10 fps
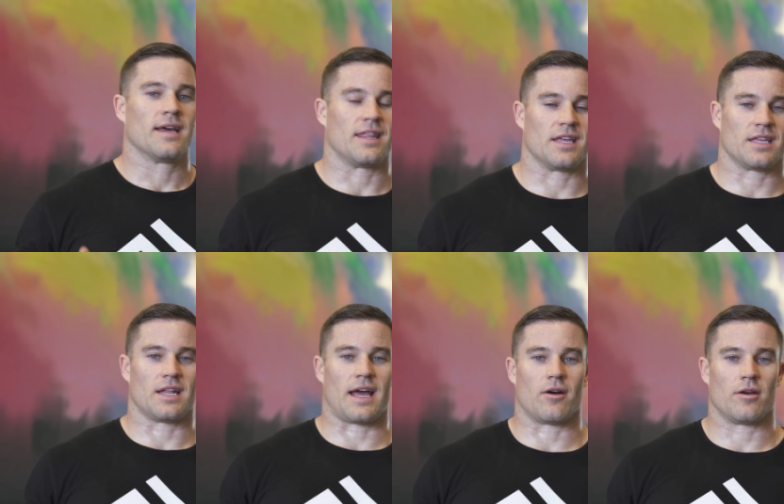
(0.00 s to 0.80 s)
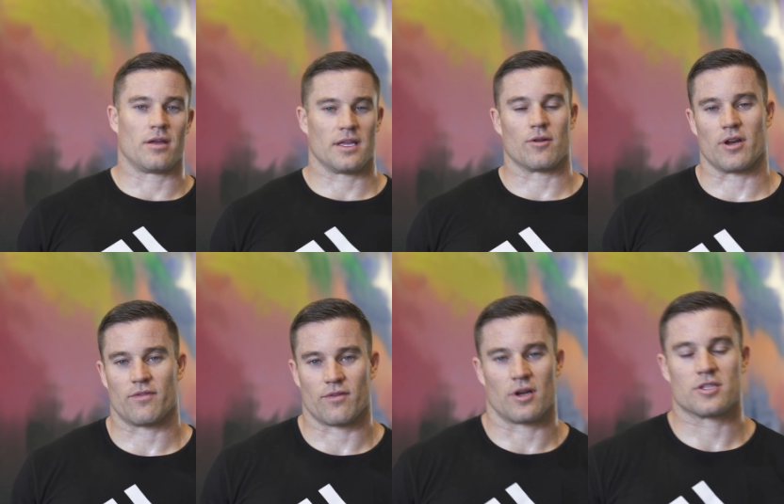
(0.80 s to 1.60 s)
and then get out and get ready
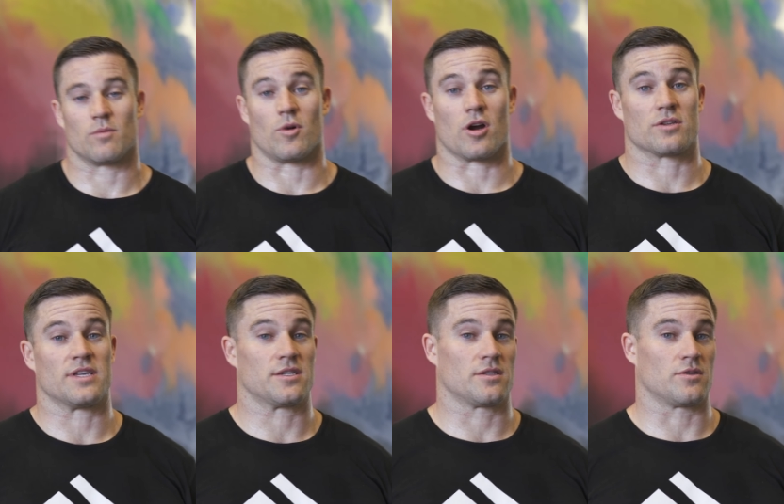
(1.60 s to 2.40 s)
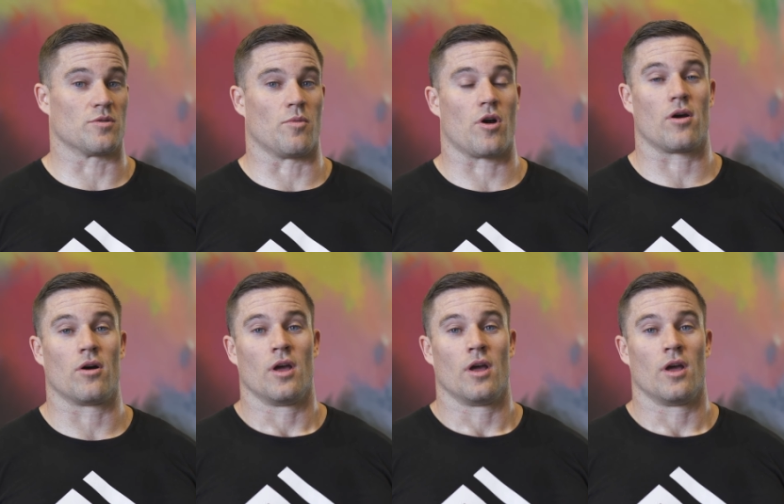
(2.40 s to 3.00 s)
for tomorrow's session. So tomorrow